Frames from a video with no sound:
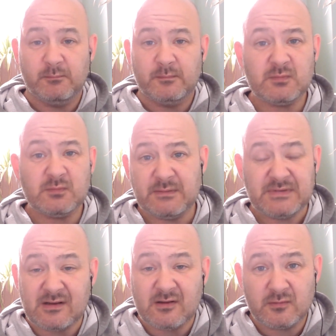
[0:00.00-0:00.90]
Some teams
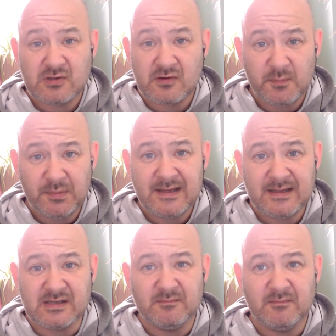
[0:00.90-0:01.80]
ain't got those sort of
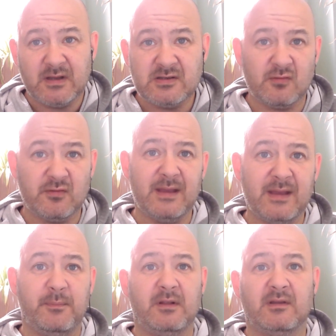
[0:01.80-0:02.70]
players, and so they
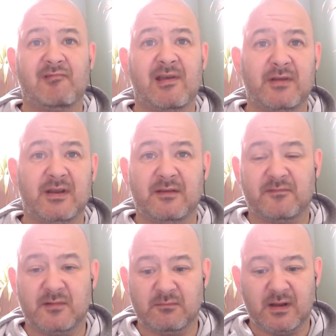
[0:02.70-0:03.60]
build around a
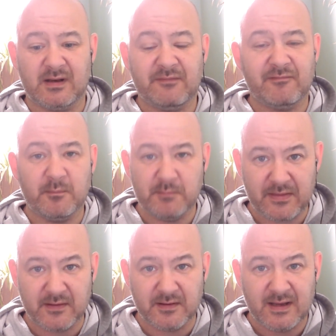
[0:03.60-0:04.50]
different
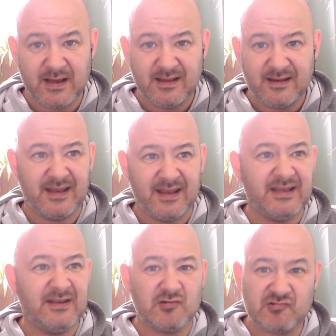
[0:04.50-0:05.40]
method. They're the
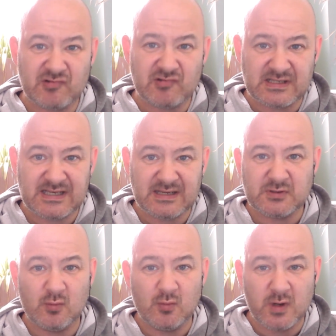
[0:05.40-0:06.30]
industrious teams
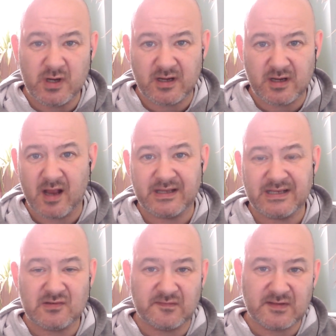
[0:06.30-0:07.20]
who work hard, they're
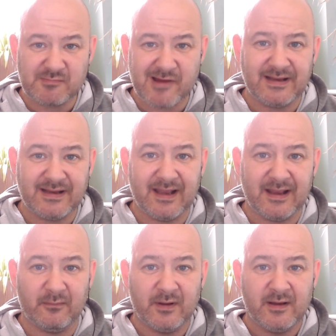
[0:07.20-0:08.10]
tough to break down.